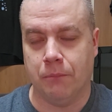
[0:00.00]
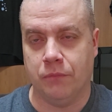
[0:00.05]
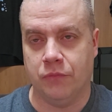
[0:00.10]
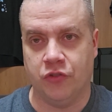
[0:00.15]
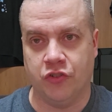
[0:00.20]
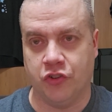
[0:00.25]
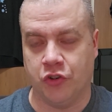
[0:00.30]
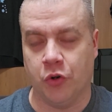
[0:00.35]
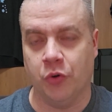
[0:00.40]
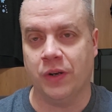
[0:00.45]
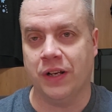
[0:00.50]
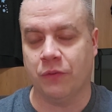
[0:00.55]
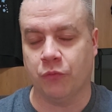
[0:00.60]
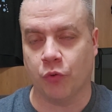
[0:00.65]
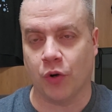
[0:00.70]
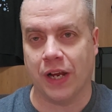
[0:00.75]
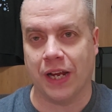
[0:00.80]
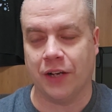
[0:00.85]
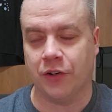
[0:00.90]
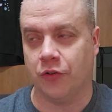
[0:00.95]
shooting
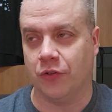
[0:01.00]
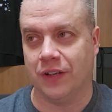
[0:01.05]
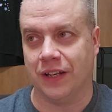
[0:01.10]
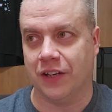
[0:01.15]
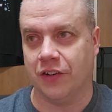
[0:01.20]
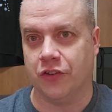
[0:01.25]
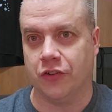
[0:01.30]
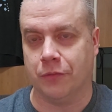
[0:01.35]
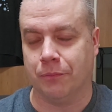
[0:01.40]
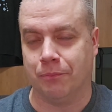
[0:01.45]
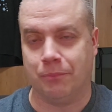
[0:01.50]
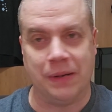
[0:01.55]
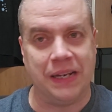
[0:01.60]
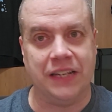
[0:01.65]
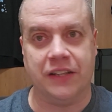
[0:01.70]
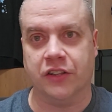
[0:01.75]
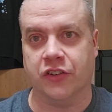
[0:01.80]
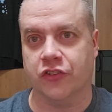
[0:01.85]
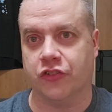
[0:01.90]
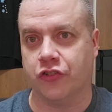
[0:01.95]
Randall and then just
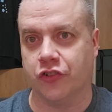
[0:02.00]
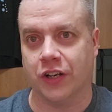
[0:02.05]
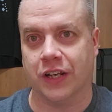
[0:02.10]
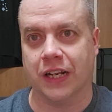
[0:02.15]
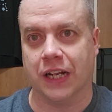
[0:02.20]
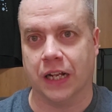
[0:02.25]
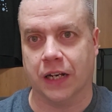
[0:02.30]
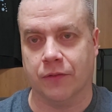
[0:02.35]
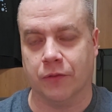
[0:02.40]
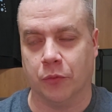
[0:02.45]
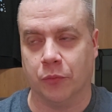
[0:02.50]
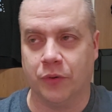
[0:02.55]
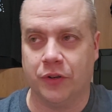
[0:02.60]
beating the shit out of him,